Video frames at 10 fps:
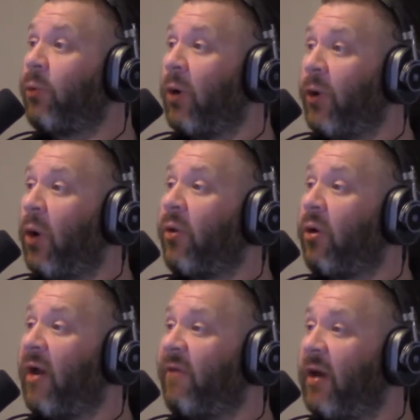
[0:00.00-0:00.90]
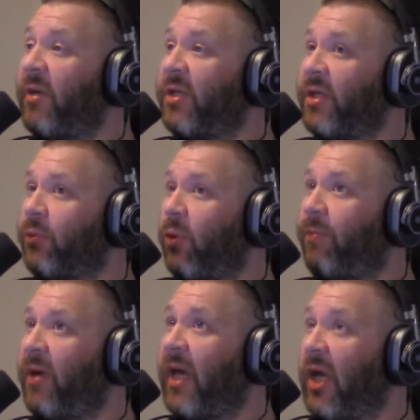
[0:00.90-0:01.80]
Well, no other graven images would
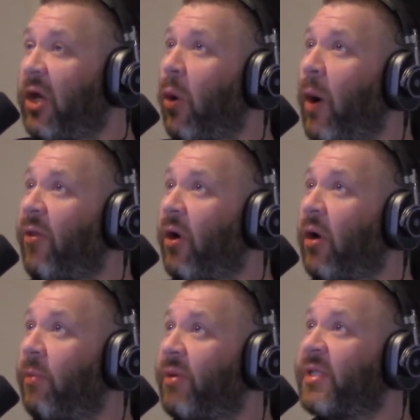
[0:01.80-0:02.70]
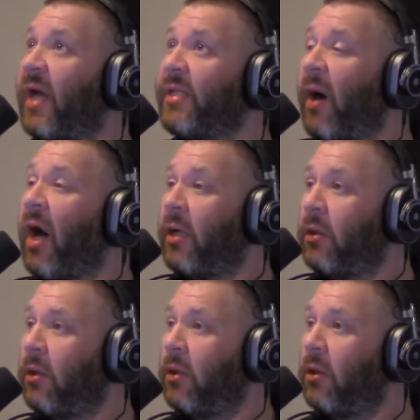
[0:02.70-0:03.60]
be no other besides mine.
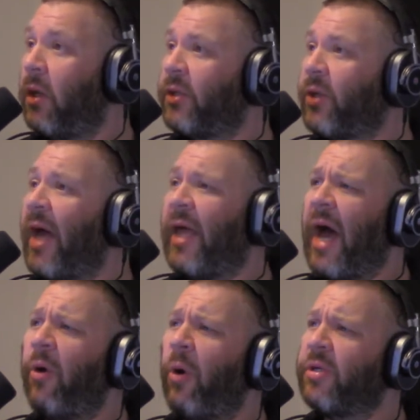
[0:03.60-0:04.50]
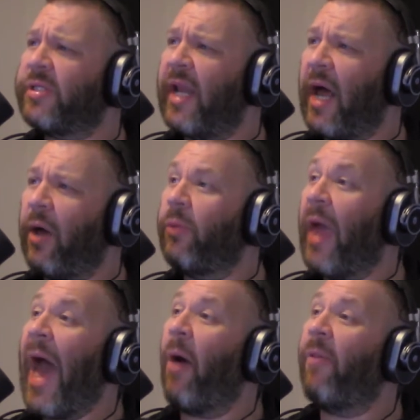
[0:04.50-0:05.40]
Yeah. So I, I don't understand how
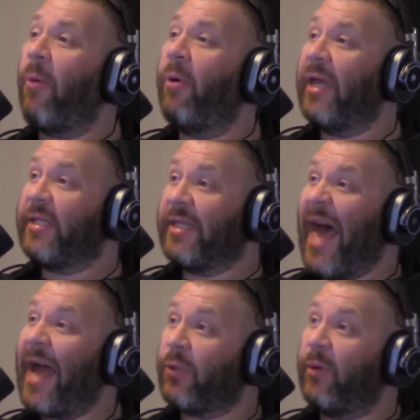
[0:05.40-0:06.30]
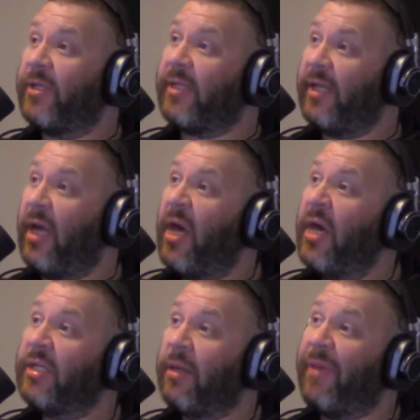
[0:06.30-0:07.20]
how that would get that twisted.
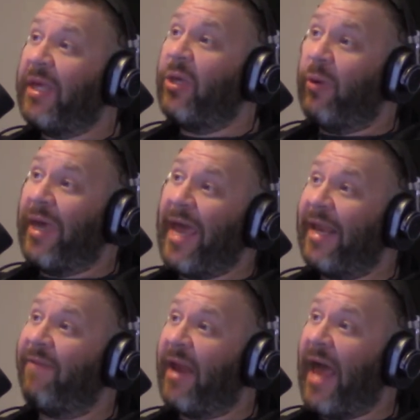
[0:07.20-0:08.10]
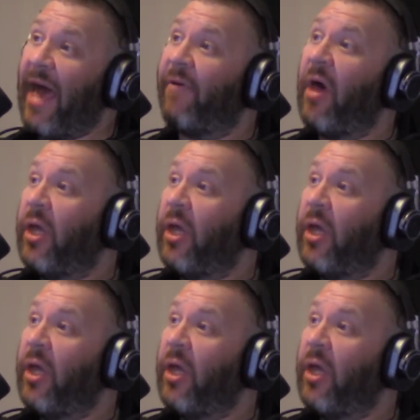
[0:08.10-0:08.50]
Yeah. To be you can't even have.